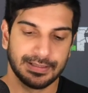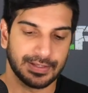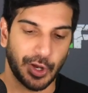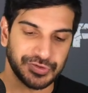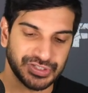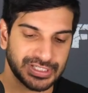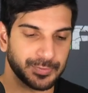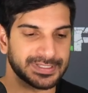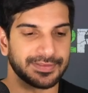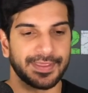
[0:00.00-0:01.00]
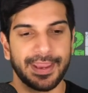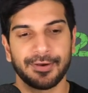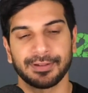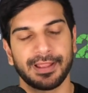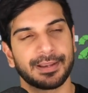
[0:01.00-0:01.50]
the coaching just wasn't
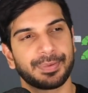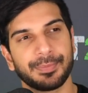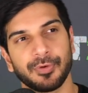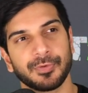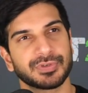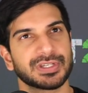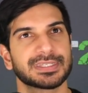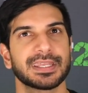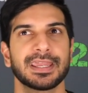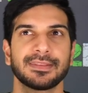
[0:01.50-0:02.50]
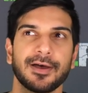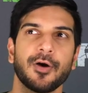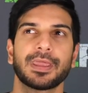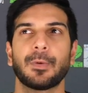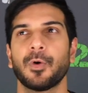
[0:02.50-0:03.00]
there. And a lot of people were just saying that,
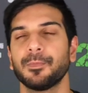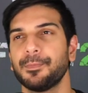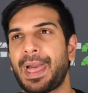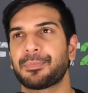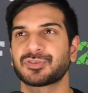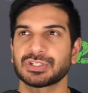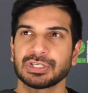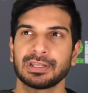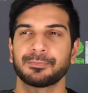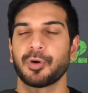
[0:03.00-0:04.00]
okay, well, Matt Patricia in